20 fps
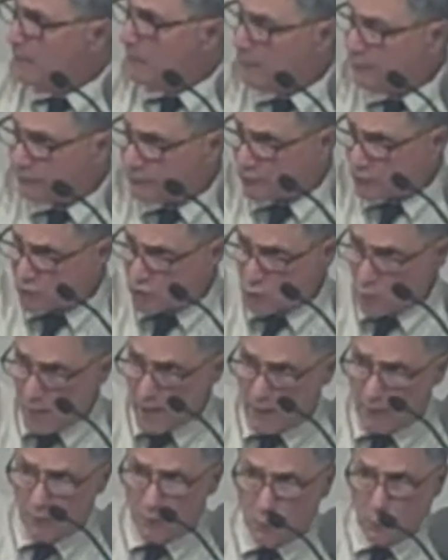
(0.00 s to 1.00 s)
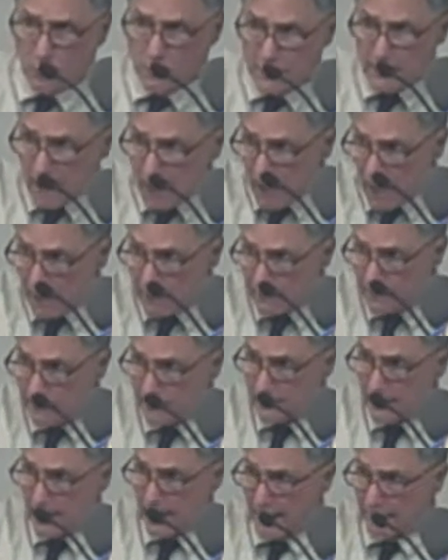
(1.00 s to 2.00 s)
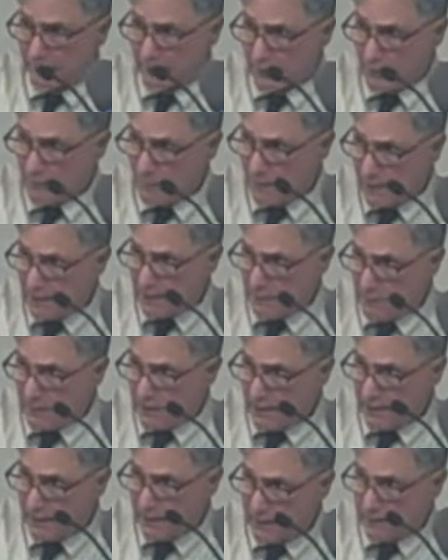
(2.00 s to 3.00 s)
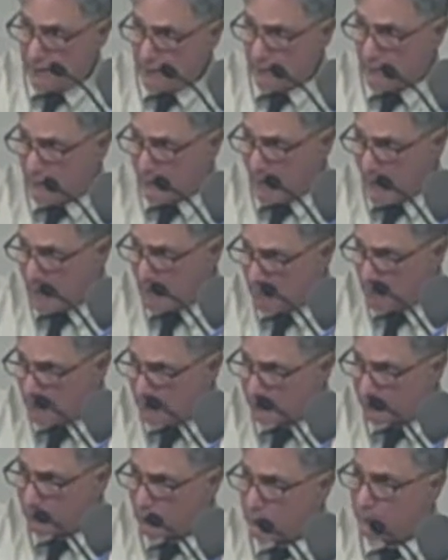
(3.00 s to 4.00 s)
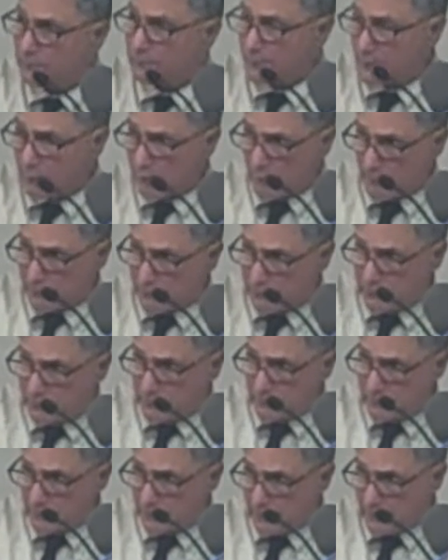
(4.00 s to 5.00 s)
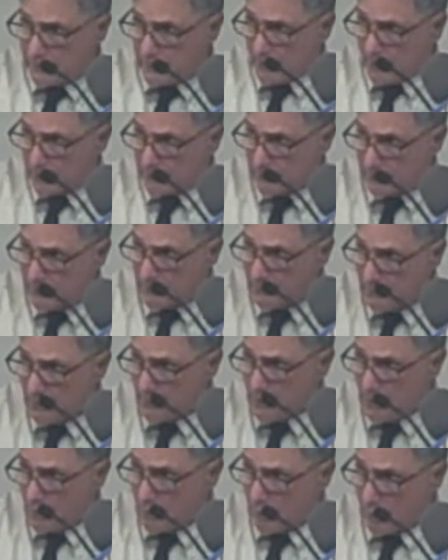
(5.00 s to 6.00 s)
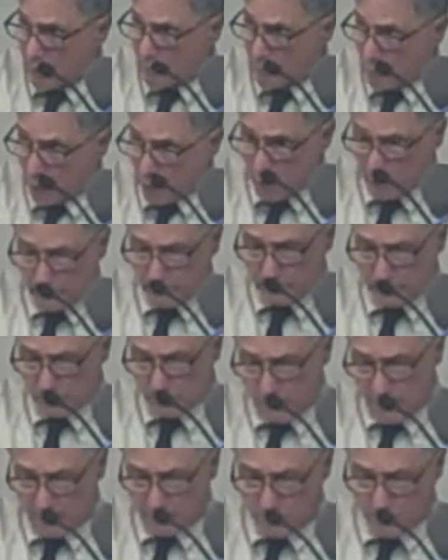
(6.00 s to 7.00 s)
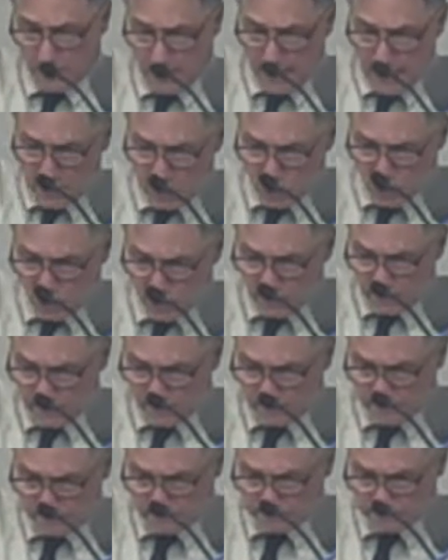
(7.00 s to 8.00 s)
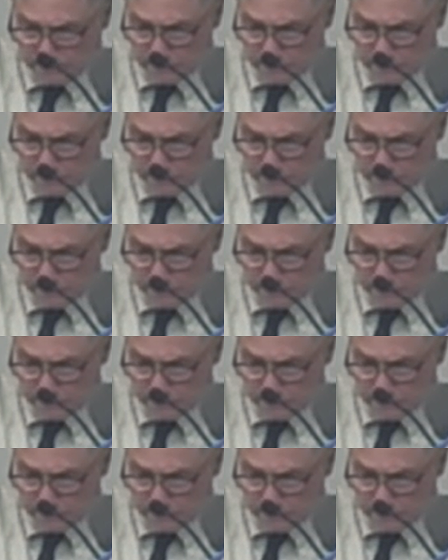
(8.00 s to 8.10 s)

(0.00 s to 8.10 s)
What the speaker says: and Mr. Schwer were not at the committee meeting that Mr. Phillips conducted on Parks and Recreation.